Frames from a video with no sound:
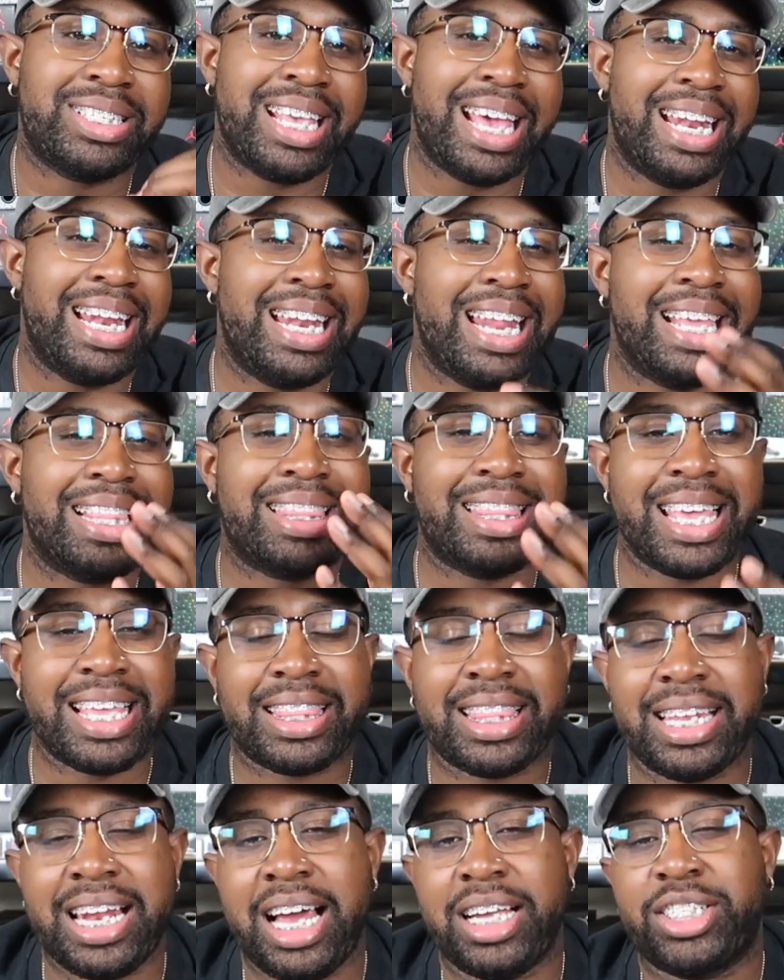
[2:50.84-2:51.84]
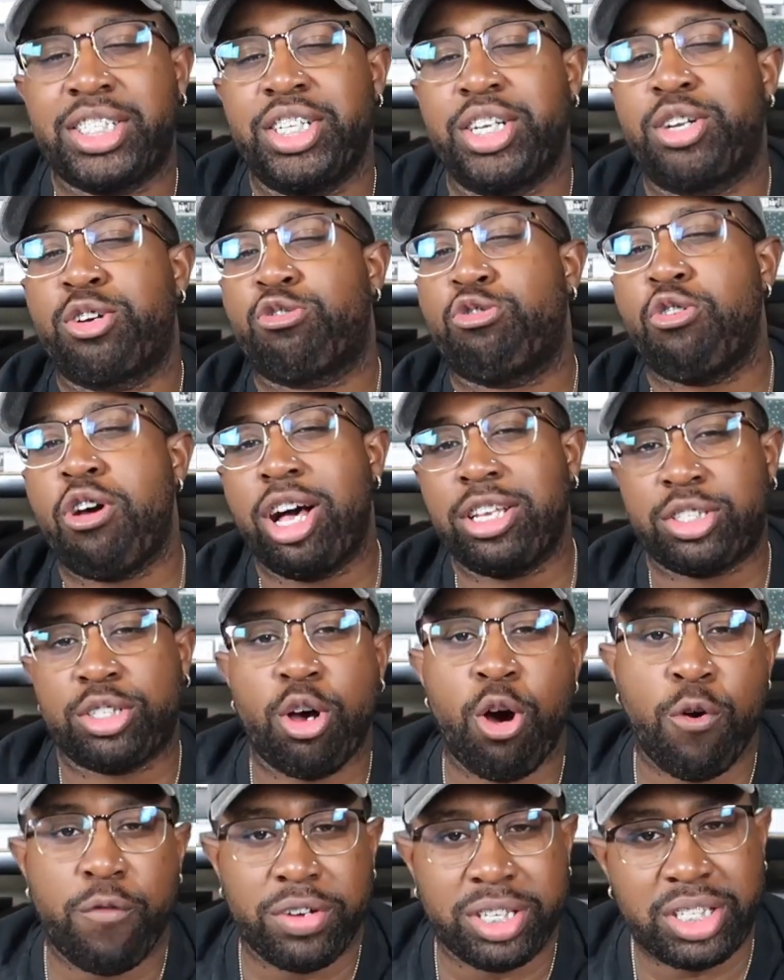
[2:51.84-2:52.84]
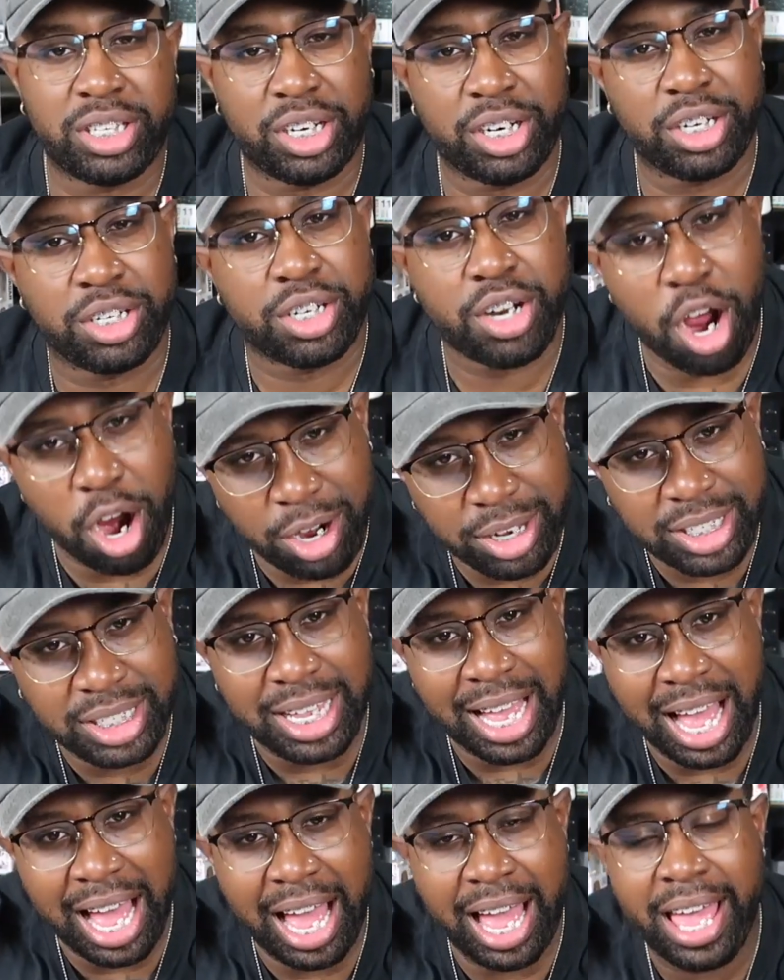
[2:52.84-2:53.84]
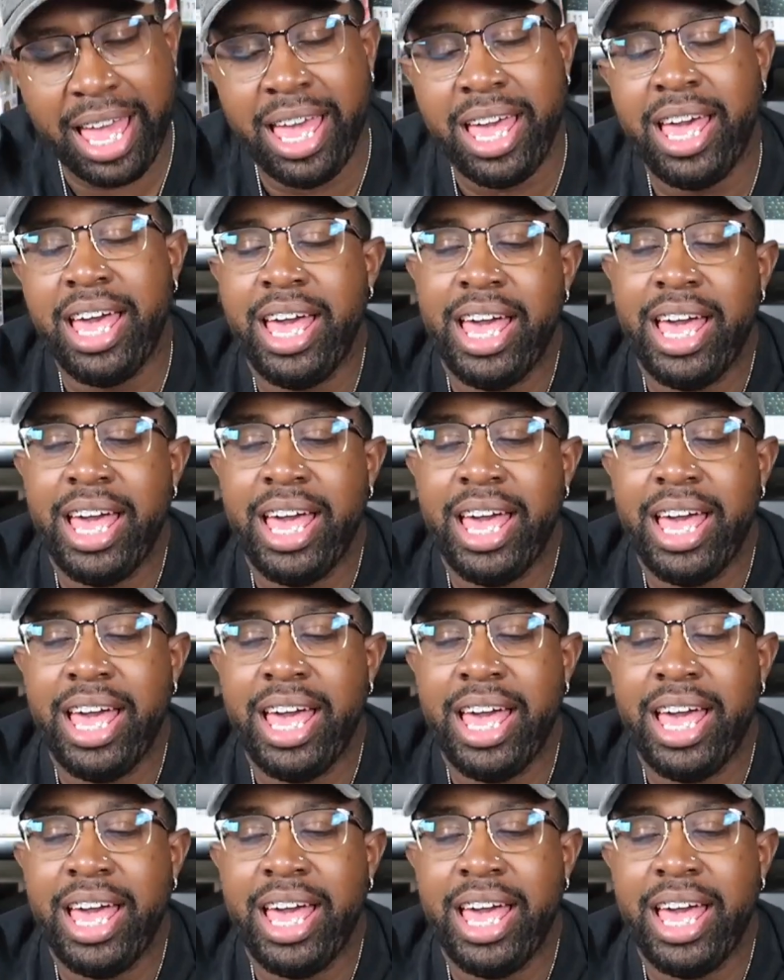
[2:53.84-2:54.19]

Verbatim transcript: said that they think that I should cross over to the dark side.